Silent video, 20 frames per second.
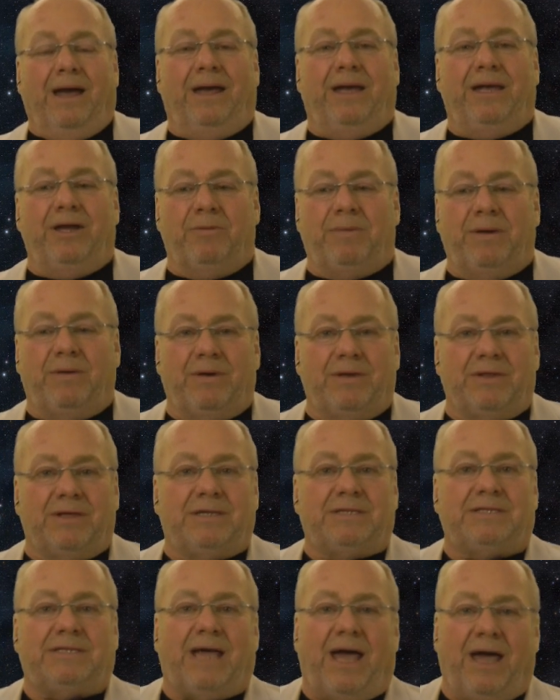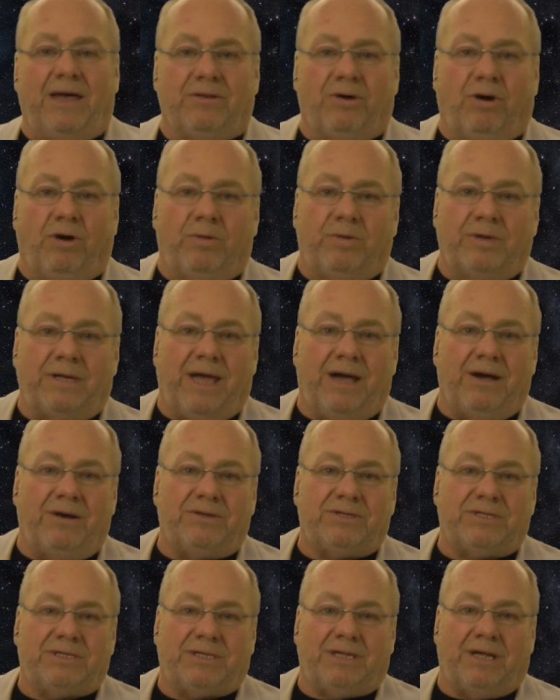He'll be with us at the Horwood
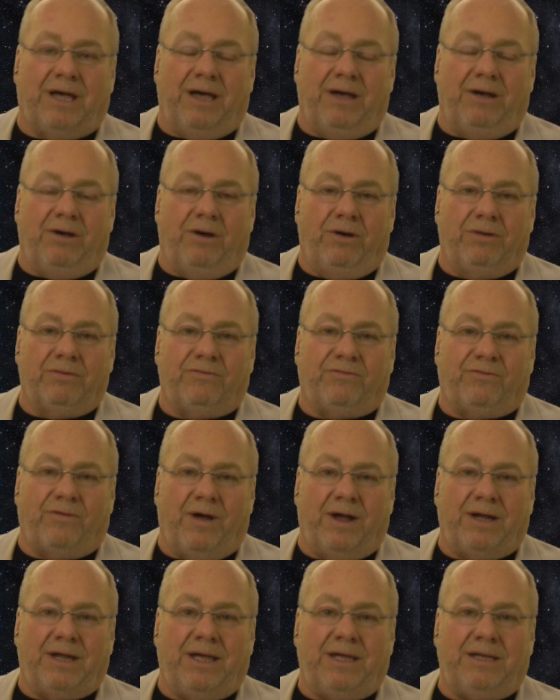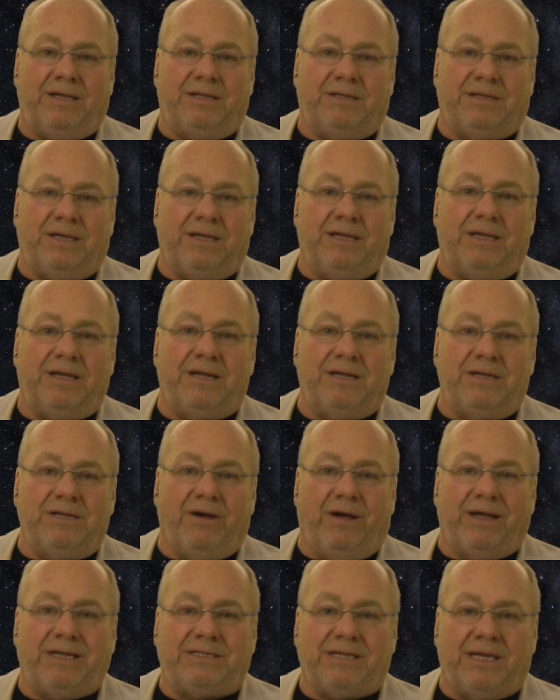House on Friday, the
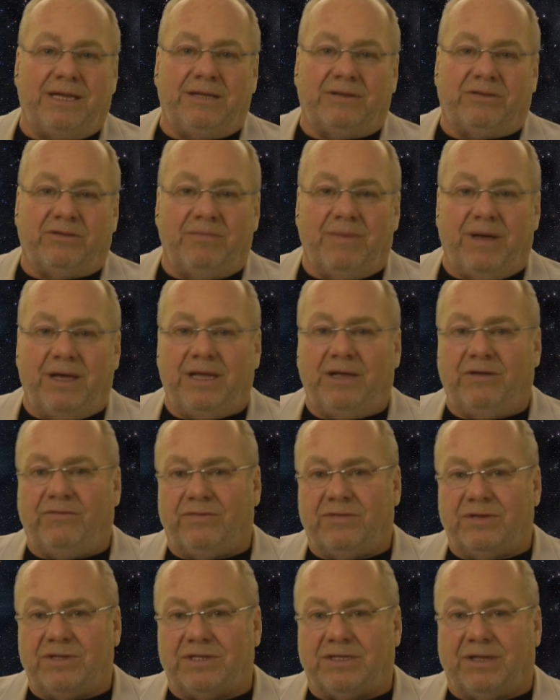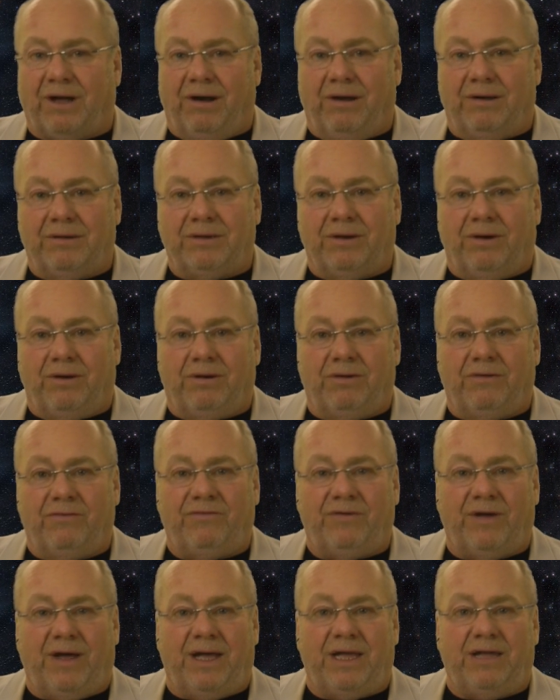19th of May, for the start
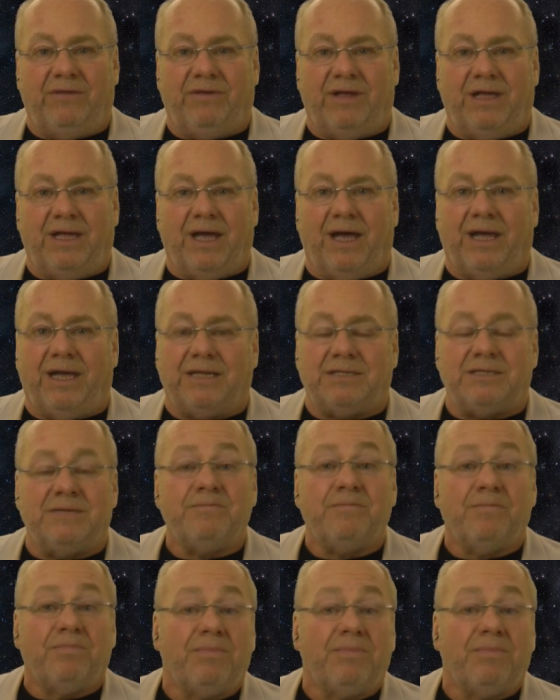of AV8.